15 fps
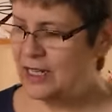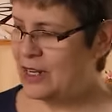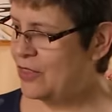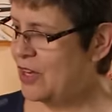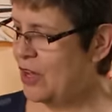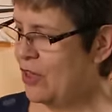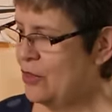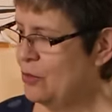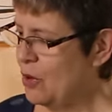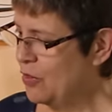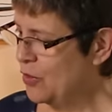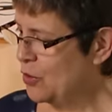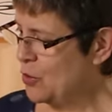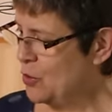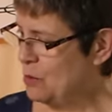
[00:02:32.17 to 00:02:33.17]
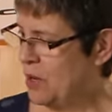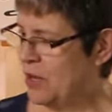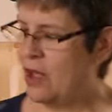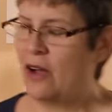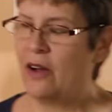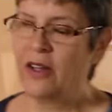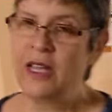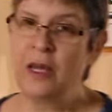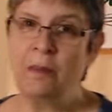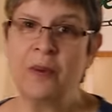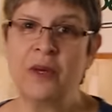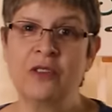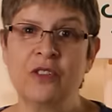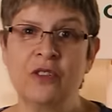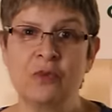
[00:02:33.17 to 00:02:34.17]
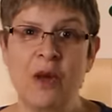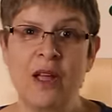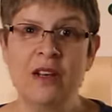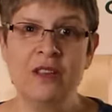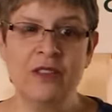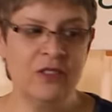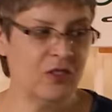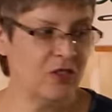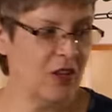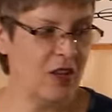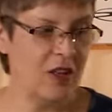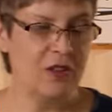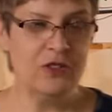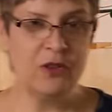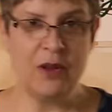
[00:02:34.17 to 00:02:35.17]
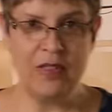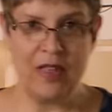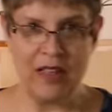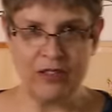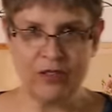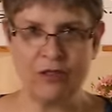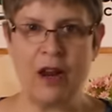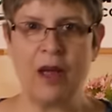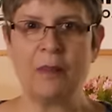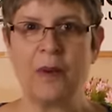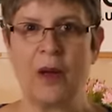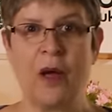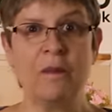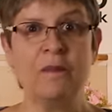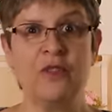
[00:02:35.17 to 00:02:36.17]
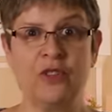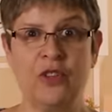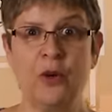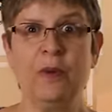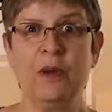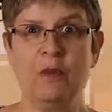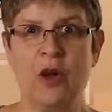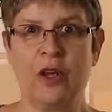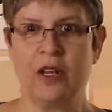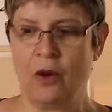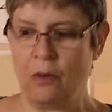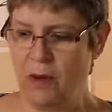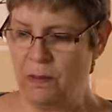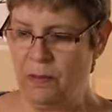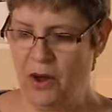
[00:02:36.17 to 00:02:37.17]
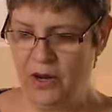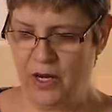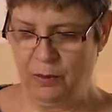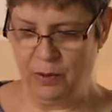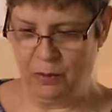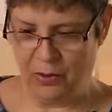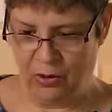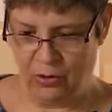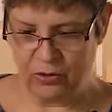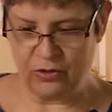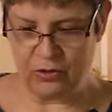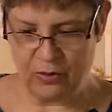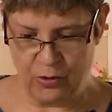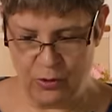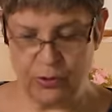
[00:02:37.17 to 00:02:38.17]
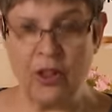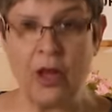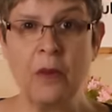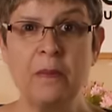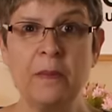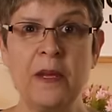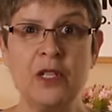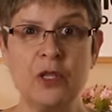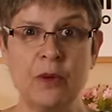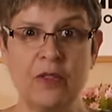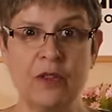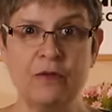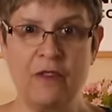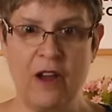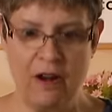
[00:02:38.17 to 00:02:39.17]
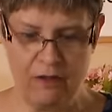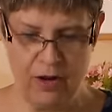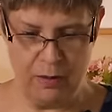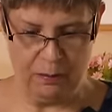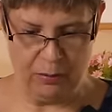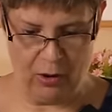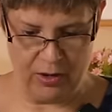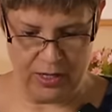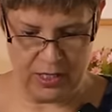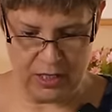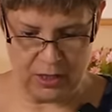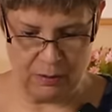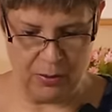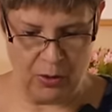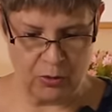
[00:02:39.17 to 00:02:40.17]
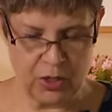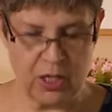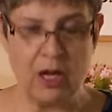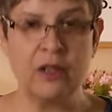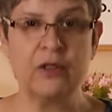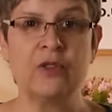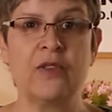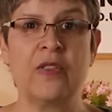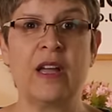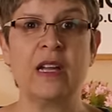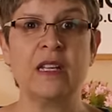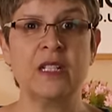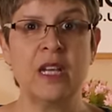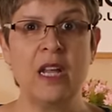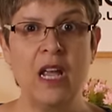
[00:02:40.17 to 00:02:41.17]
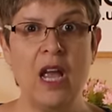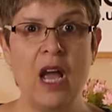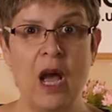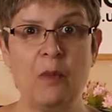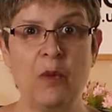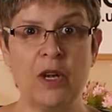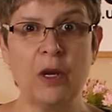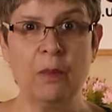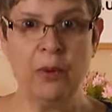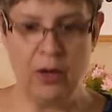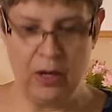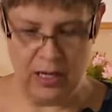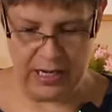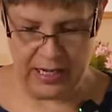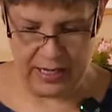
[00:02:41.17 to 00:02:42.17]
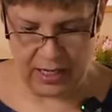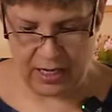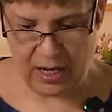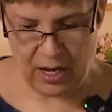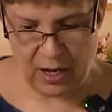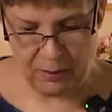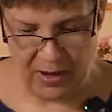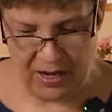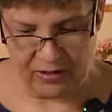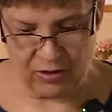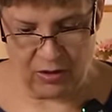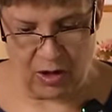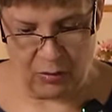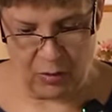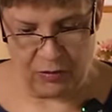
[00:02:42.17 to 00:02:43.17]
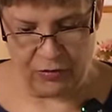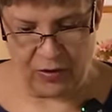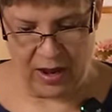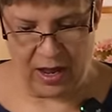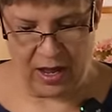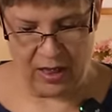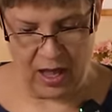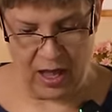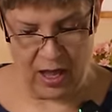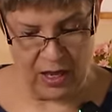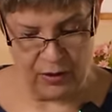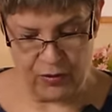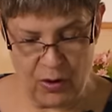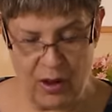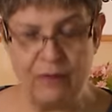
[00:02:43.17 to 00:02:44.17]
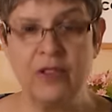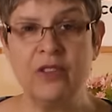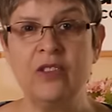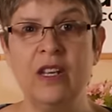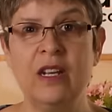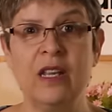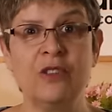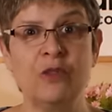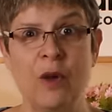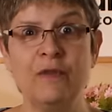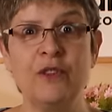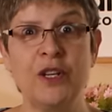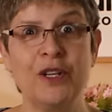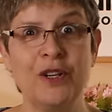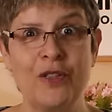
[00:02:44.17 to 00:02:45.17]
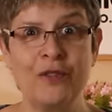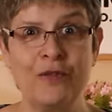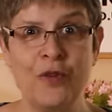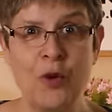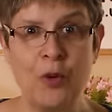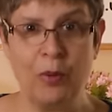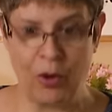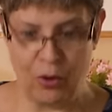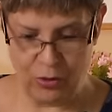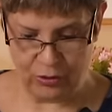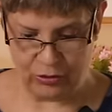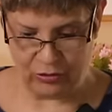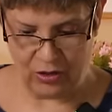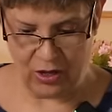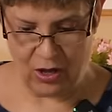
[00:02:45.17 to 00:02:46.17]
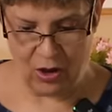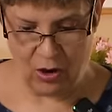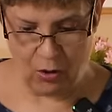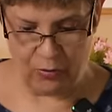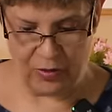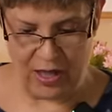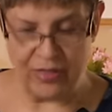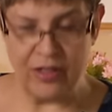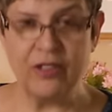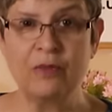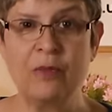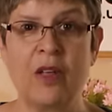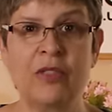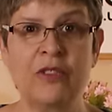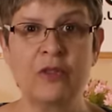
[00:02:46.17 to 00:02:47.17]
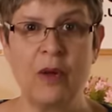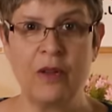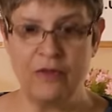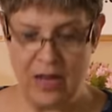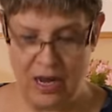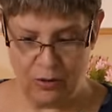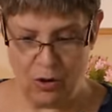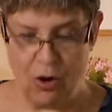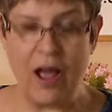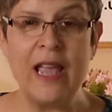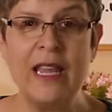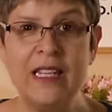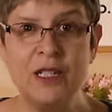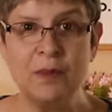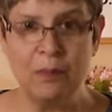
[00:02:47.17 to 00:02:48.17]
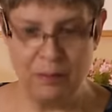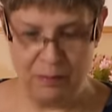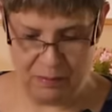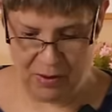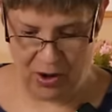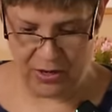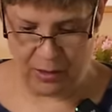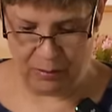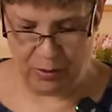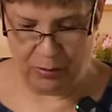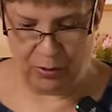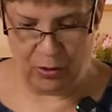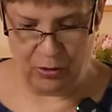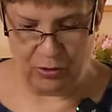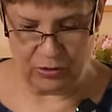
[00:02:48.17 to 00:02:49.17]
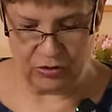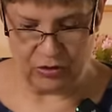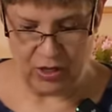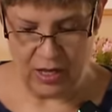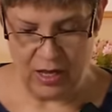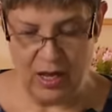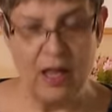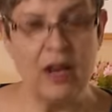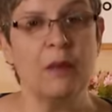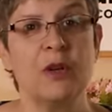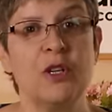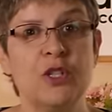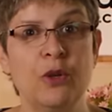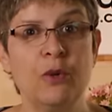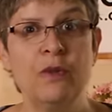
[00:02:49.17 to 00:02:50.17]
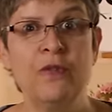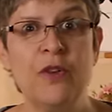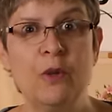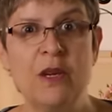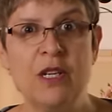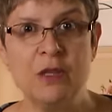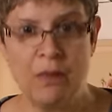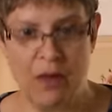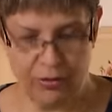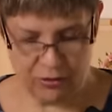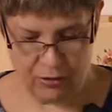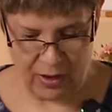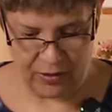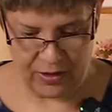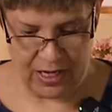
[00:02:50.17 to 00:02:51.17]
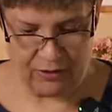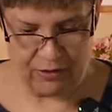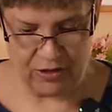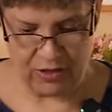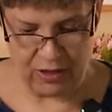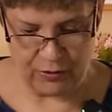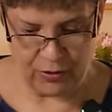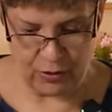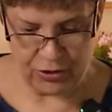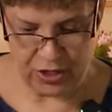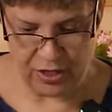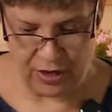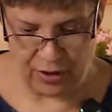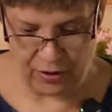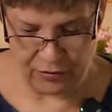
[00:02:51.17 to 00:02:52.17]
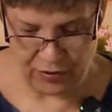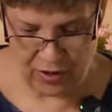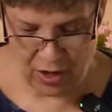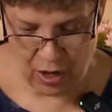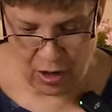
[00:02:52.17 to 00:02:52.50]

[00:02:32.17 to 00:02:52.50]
Now the other one that caught my eye, because as well as doing that scrap, I've still been working on my pineapple block. So of course I've been doing the very bright, bold colours for that. And we're going to put a link back to that one for uh, if you haven't seen it. So I've done another four blocks on that this month. So I've now got eight pineapple blocks and I'm going to do a few each month throughout the year until I've got enough.